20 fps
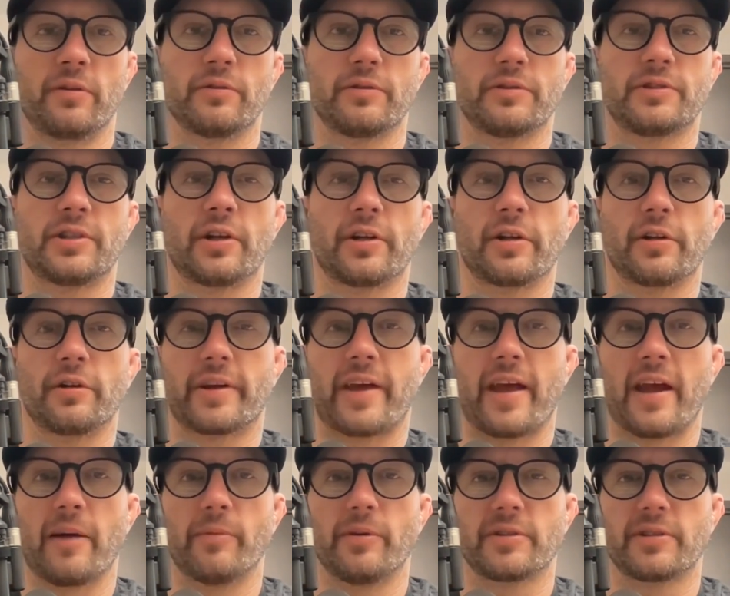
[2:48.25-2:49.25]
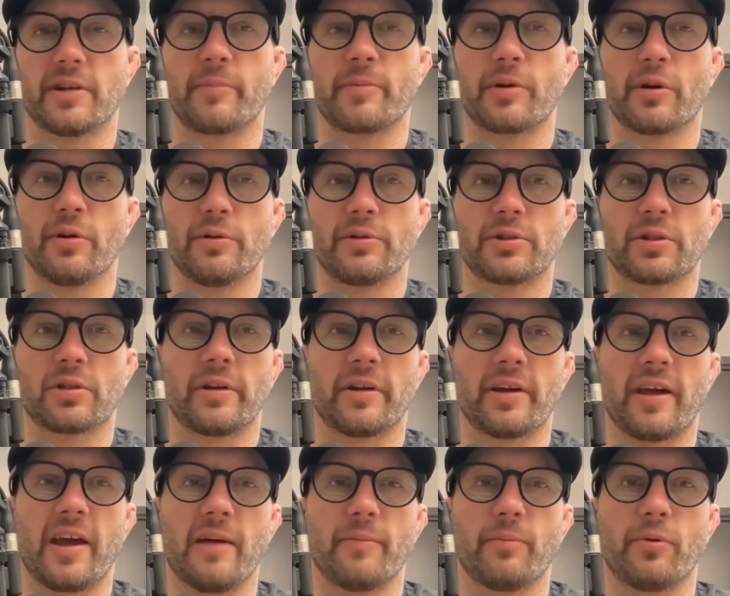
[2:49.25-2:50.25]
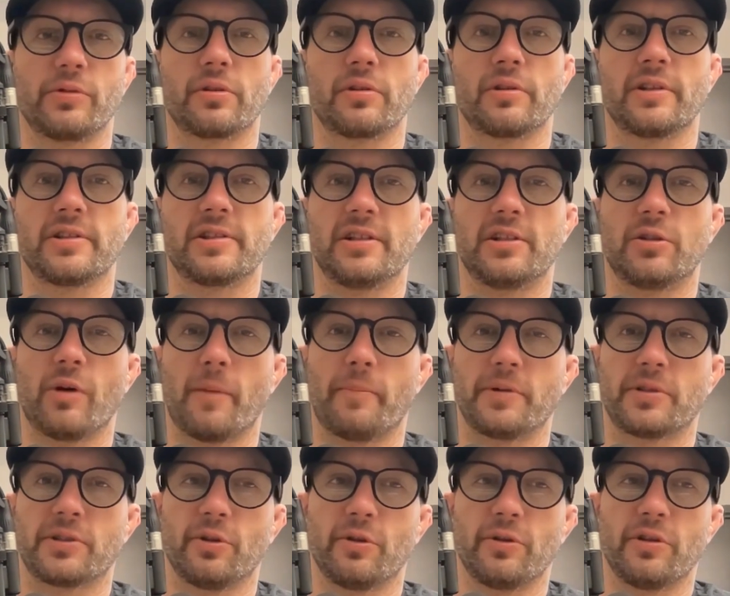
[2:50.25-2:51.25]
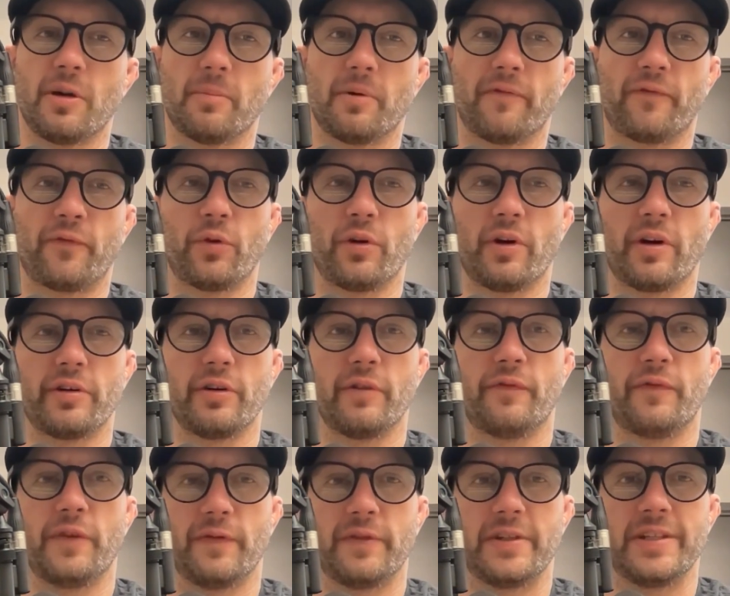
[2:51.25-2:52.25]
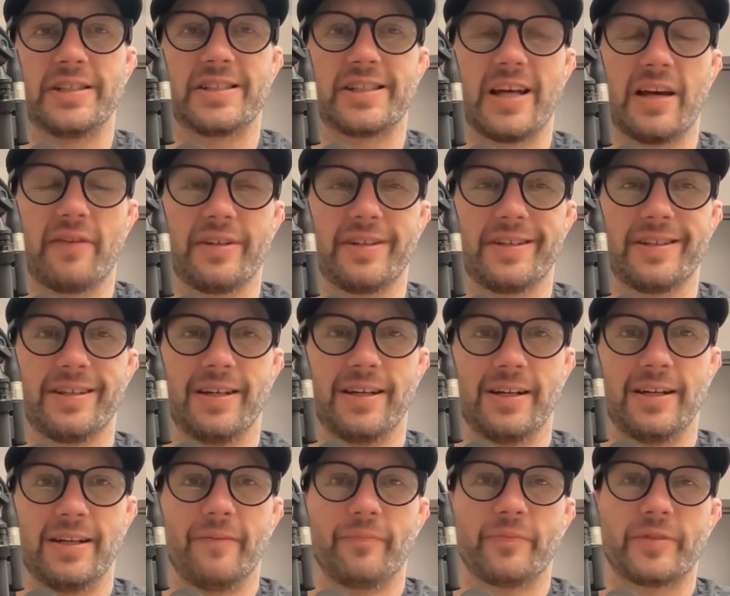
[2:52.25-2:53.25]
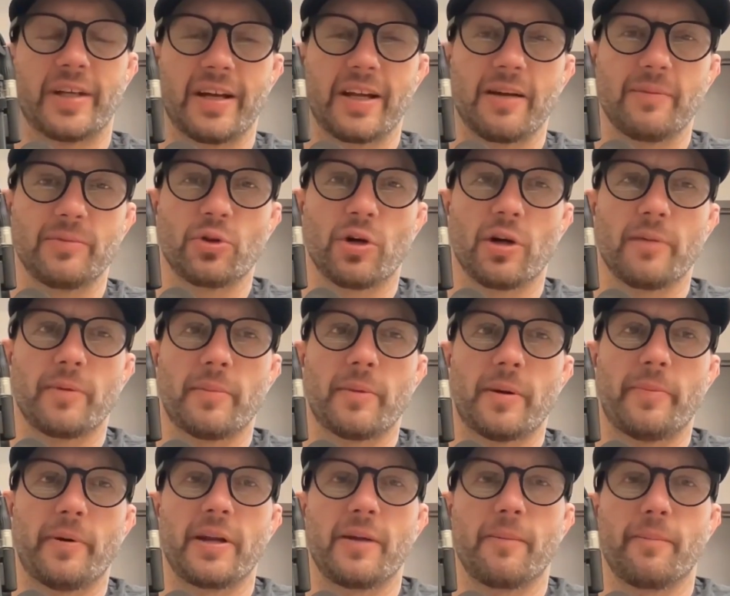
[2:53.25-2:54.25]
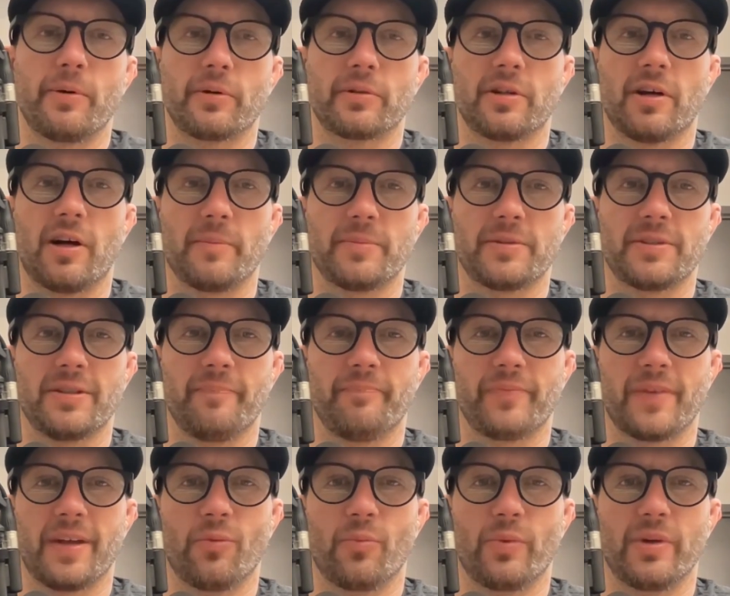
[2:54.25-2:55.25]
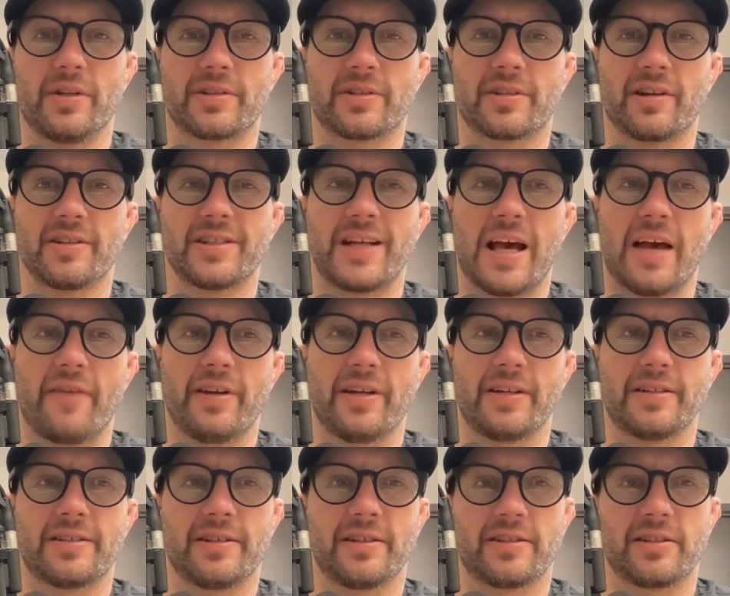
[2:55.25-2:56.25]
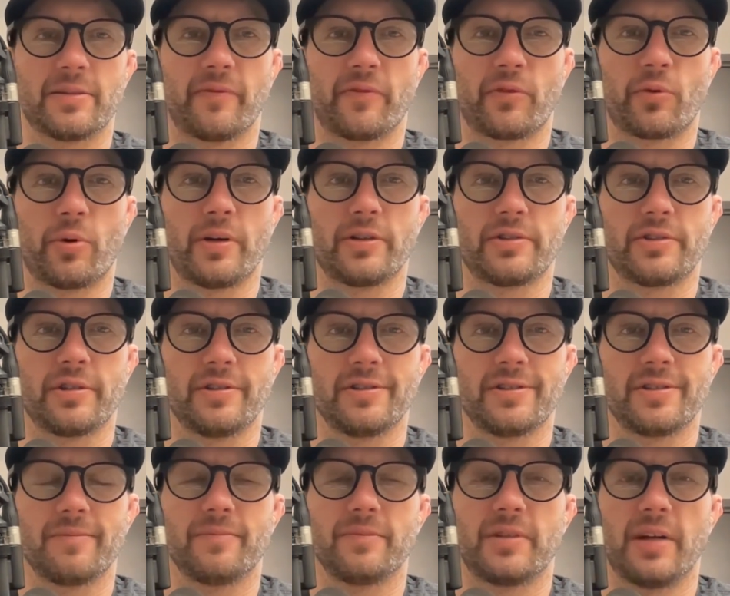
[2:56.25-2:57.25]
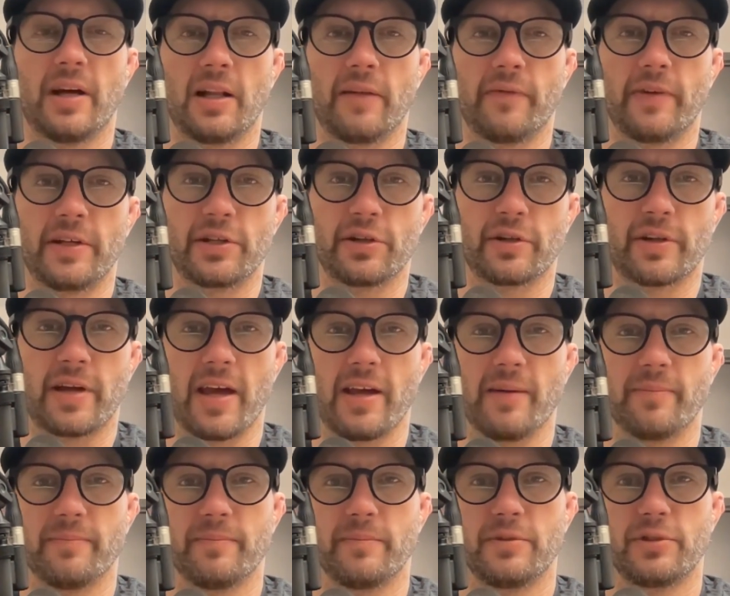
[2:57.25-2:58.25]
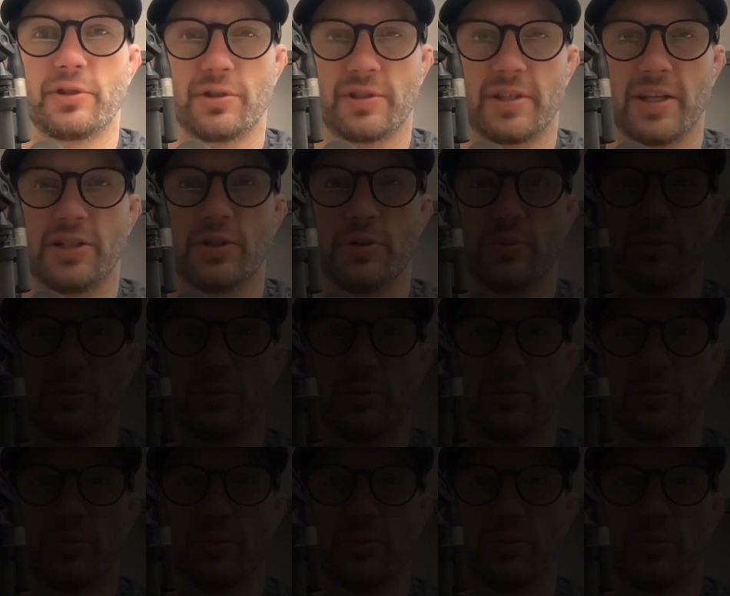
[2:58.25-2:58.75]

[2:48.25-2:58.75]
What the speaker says: Cellular Cameras. I'm your host, Clint Campbell, and you're listening to episode number 457. Today I'm joined by my buddy Bill Thompson, and we discuss having a system of questions to elevate your game. So stay tuned.